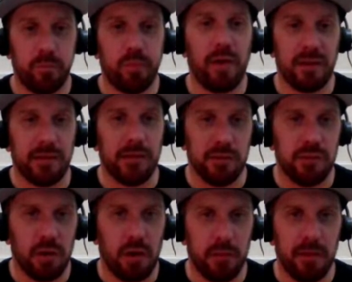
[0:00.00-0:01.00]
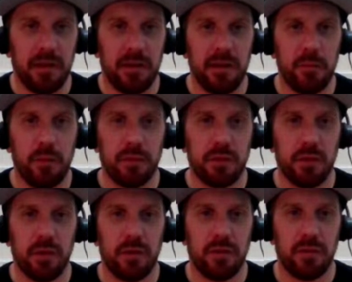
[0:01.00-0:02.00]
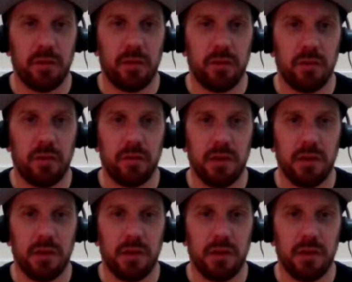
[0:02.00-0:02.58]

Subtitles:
present. Do you know what I mean? He was good on